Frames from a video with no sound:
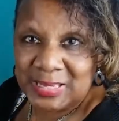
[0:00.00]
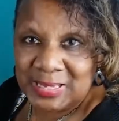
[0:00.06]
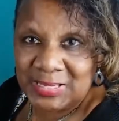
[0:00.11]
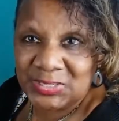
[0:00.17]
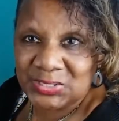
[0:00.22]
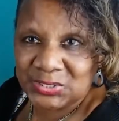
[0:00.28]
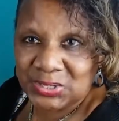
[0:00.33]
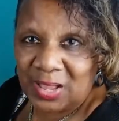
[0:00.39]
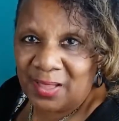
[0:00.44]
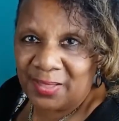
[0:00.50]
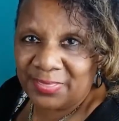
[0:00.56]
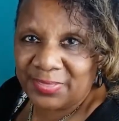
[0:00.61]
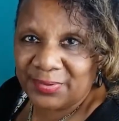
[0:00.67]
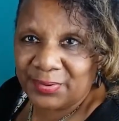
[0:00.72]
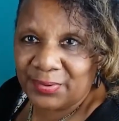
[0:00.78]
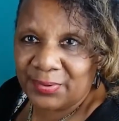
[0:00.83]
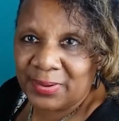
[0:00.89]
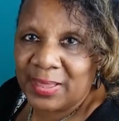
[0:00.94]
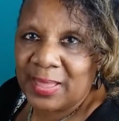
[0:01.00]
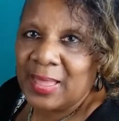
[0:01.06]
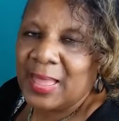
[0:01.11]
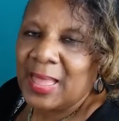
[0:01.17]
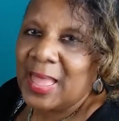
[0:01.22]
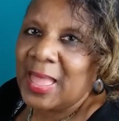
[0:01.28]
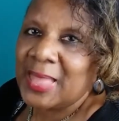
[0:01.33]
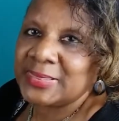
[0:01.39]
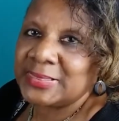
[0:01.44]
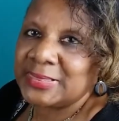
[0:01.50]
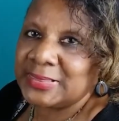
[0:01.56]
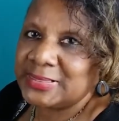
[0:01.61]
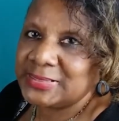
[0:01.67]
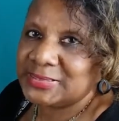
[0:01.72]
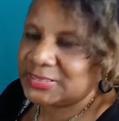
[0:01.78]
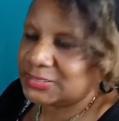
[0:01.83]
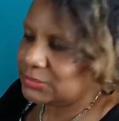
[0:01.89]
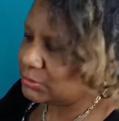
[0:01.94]
each other, and
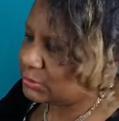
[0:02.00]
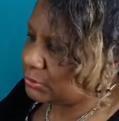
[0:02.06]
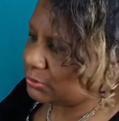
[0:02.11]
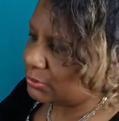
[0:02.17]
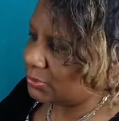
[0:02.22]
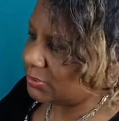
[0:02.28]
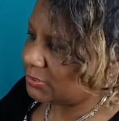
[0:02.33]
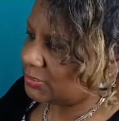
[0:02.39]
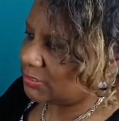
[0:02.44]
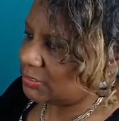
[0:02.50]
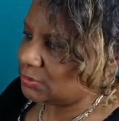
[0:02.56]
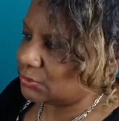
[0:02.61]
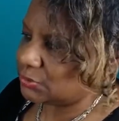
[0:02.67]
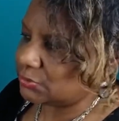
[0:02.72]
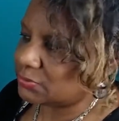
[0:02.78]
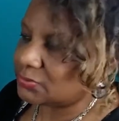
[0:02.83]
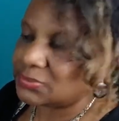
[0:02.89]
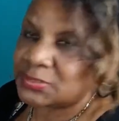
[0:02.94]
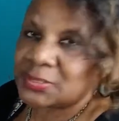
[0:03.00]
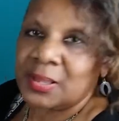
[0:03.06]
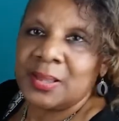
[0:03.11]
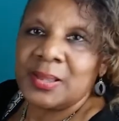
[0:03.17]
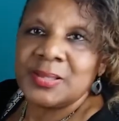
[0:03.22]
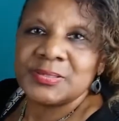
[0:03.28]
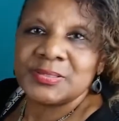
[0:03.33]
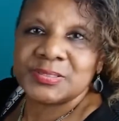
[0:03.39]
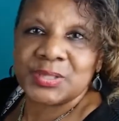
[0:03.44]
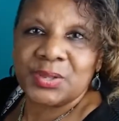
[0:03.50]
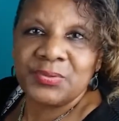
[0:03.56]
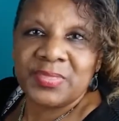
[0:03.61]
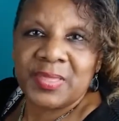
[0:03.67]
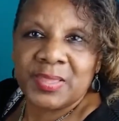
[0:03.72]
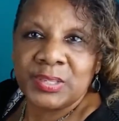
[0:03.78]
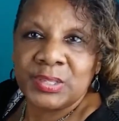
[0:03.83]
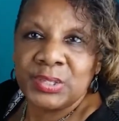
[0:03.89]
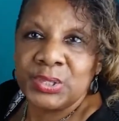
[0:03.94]
listen to your teachers so
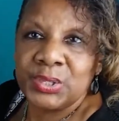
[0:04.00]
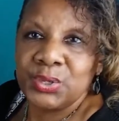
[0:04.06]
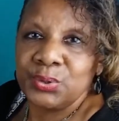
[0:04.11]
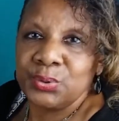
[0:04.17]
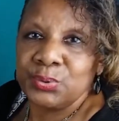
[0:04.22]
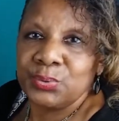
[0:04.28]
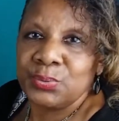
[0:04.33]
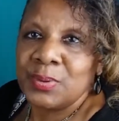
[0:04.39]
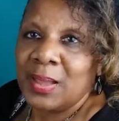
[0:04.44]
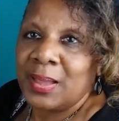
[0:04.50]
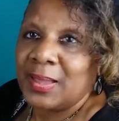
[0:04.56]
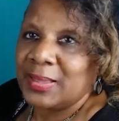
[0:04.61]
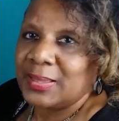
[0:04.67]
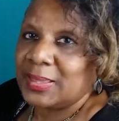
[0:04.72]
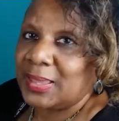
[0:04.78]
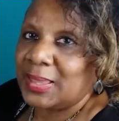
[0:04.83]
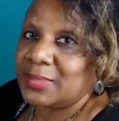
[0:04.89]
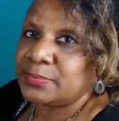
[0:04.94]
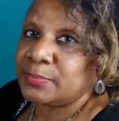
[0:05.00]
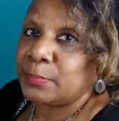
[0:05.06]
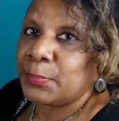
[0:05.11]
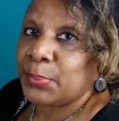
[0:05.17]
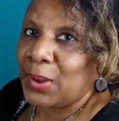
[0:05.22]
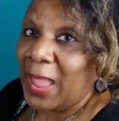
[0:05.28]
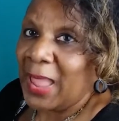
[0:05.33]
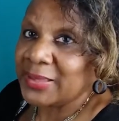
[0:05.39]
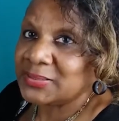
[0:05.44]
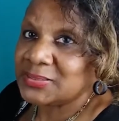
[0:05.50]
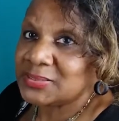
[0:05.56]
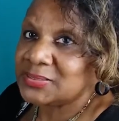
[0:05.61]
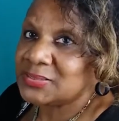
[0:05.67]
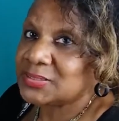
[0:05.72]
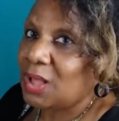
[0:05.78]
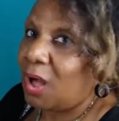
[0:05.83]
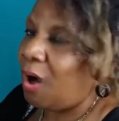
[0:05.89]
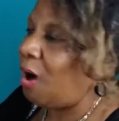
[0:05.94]
that you can
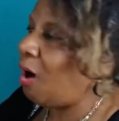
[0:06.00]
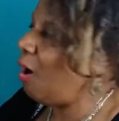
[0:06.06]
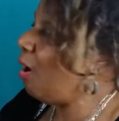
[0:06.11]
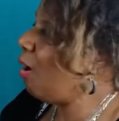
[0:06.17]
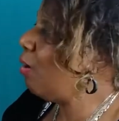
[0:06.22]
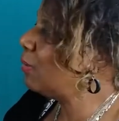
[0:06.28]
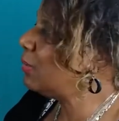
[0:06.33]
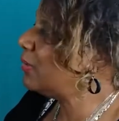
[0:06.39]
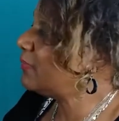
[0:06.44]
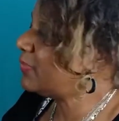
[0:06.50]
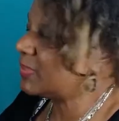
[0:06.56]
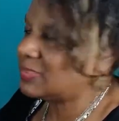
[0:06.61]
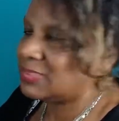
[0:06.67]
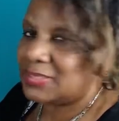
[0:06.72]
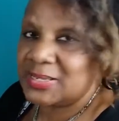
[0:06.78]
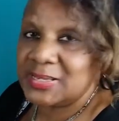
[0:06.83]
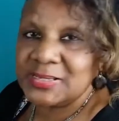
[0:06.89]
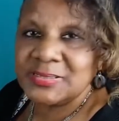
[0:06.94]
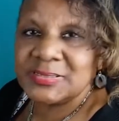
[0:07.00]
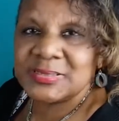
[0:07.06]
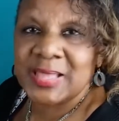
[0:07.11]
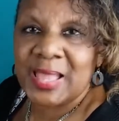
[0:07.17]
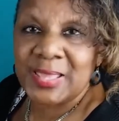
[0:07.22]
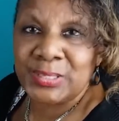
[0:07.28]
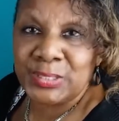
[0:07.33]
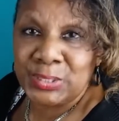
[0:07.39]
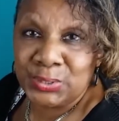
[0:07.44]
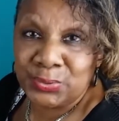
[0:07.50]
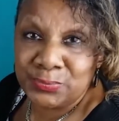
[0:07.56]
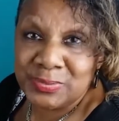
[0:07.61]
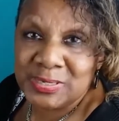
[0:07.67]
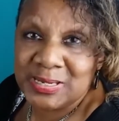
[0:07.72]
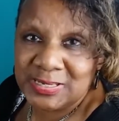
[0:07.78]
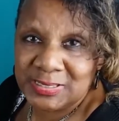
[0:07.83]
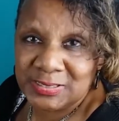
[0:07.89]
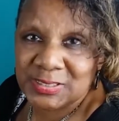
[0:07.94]
practice all of the things that you
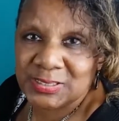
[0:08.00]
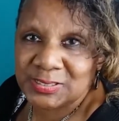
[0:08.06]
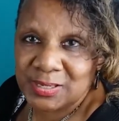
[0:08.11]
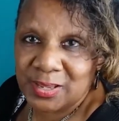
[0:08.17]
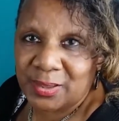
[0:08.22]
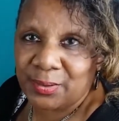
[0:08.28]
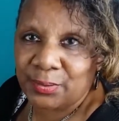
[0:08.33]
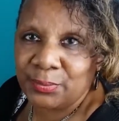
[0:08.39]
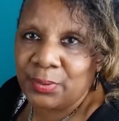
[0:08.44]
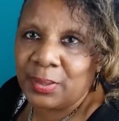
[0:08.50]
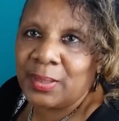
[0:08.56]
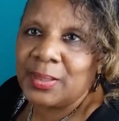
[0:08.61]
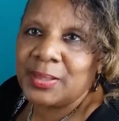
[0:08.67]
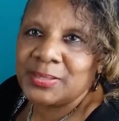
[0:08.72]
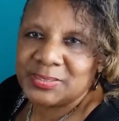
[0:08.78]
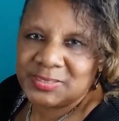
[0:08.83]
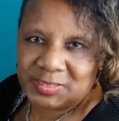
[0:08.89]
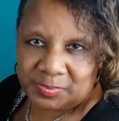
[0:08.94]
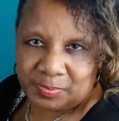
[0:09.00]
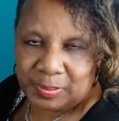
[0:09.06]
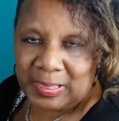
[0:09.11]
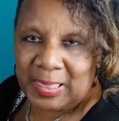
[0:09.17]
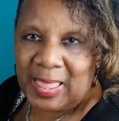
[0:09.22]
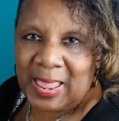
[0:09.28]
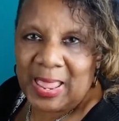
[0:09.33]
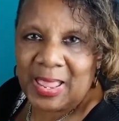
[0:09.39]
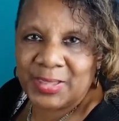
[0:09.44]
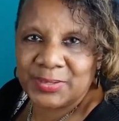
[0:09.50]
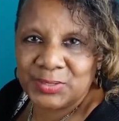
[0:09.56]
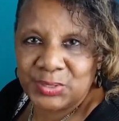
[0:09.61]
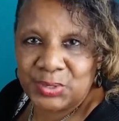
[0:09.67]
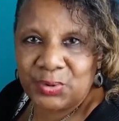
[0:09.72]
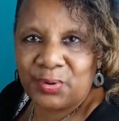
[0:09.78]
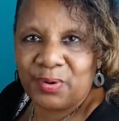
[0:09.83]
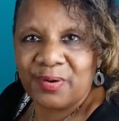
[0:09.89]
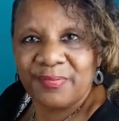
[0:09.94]
need to know to plan
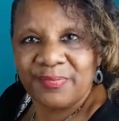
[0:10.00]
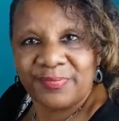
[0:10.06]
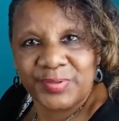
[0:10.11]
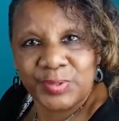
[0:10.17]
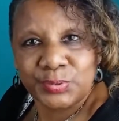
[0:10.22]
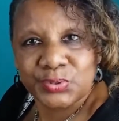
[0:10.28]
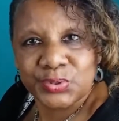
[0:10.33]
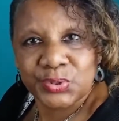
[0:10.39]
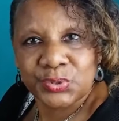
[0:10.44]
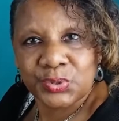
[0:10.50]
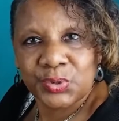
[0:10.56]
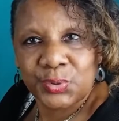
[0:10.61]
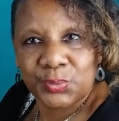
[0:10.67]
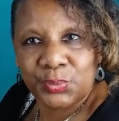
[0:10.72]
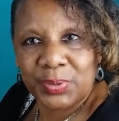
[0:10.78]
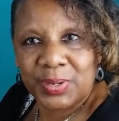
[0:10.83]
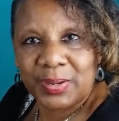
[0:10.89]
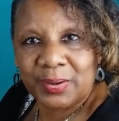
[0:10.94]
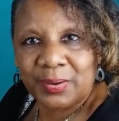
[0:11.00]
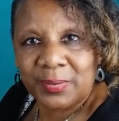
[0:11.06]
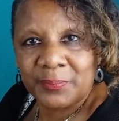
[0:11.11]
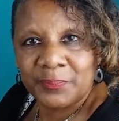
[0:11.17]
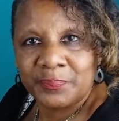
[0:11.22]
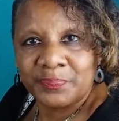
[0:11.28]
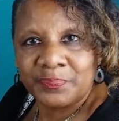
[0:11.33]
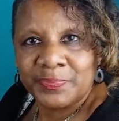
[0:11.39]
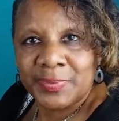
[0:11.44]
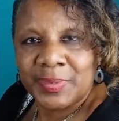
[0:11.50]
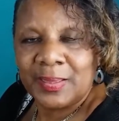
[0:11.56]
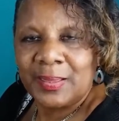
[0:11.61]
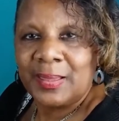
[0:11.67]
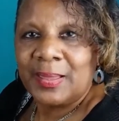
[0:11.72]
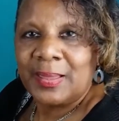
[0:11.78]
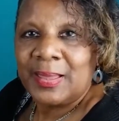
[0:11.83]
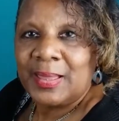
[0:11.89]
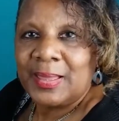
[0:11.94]
your future career.
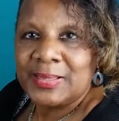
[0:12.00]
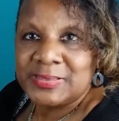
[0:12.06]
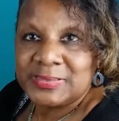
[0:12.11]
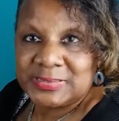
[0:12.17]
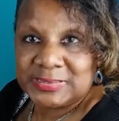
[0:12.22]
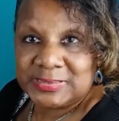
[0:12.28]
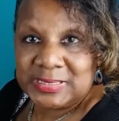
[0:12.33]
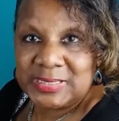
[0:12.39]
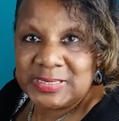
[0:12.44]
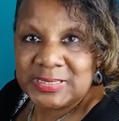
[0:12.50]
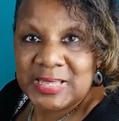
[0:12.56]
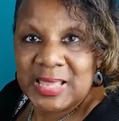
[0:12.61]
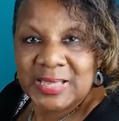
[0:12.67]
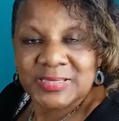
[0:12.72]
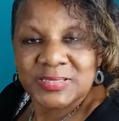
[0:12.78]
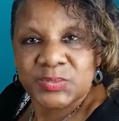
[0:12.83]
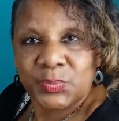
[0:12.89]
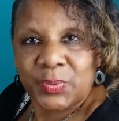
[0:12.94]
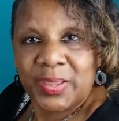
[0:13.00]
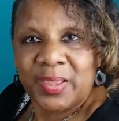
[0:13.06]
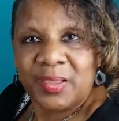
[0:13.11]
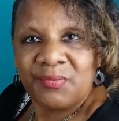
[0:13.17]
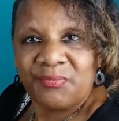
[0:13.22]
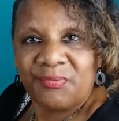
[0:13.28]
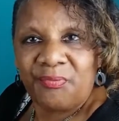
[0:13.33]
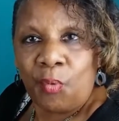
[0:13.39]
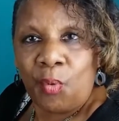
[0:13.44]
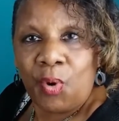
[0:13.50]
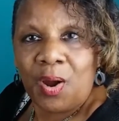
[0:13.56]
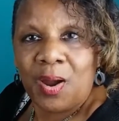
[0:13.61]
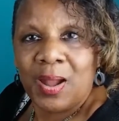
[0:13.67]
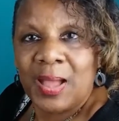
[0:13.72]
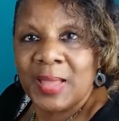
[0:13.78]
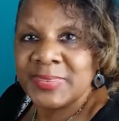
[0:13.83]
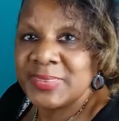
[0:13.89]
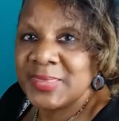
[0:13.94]
See you next week
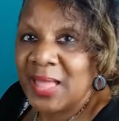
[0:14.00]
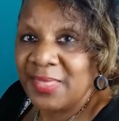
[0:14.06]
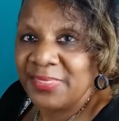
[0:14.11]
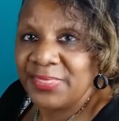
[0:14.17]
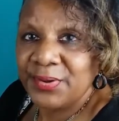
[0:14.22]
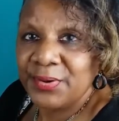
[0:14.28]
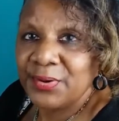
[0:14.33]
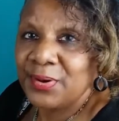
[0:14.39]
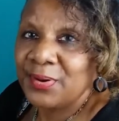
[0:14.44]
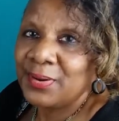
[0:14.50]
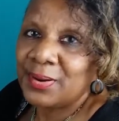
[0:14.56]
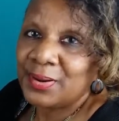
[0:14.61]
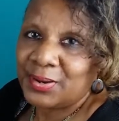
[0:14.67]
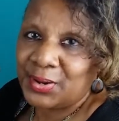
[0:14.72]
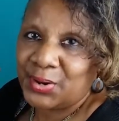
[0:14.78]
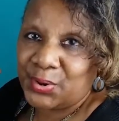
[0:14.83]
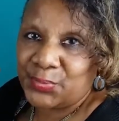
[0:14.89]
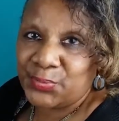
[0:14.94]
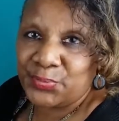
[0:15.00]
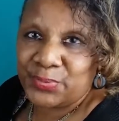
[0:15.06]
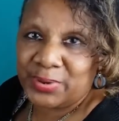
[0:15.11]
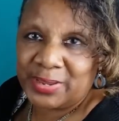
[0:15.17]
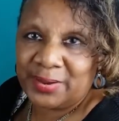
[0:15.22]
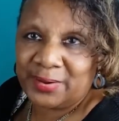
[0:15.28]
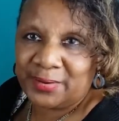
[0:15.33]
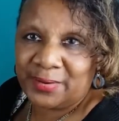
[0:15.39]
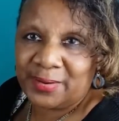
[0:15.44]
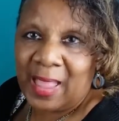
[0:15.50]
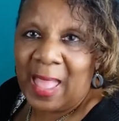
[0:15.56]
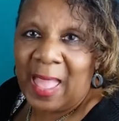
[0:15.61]
for another career